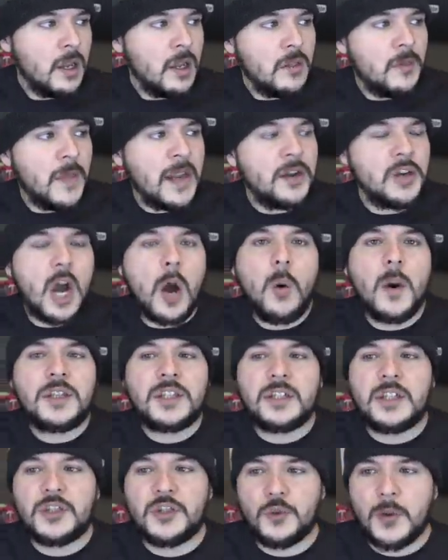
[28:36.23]
They know it's a
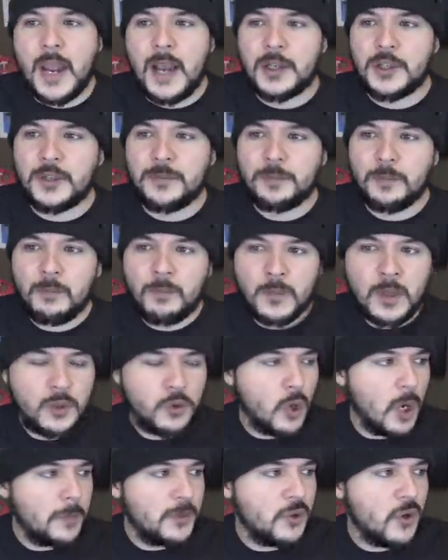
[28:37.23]
distraction.
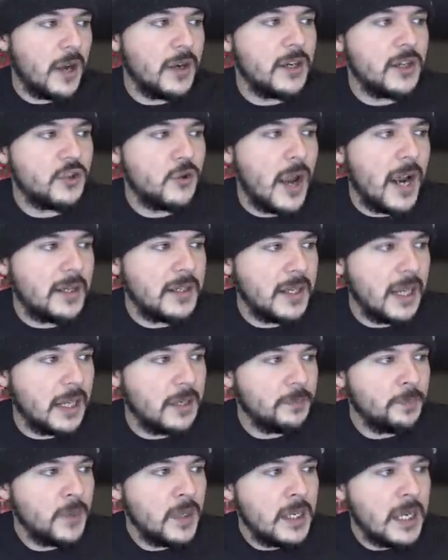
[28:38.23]
Trump's trying to distract
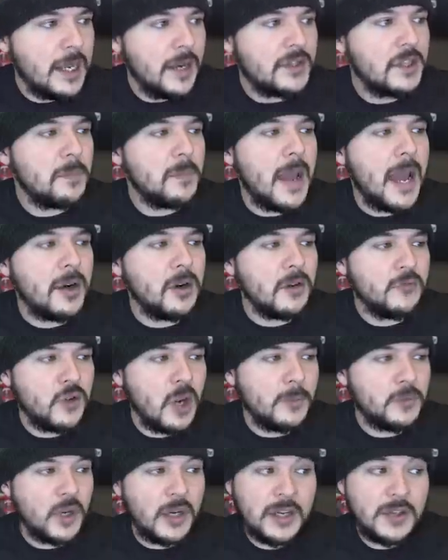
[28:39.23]
again. It doesn't matter if
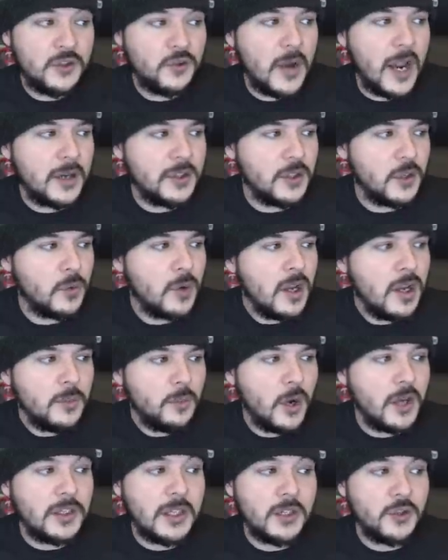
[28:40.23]
Trump's trying to distract you.
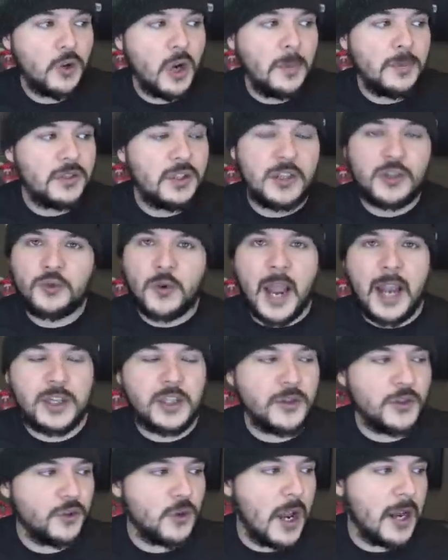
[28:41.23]
President Trump's
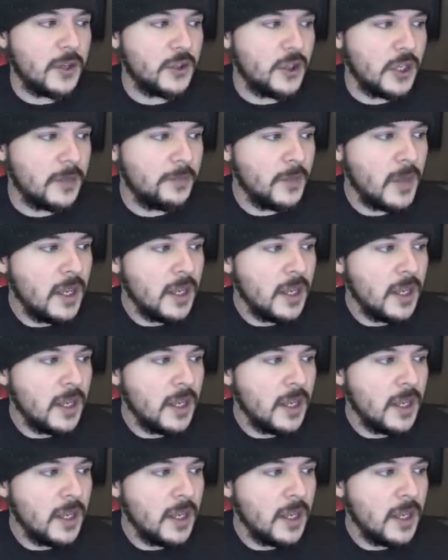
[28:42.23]
distraction strategy.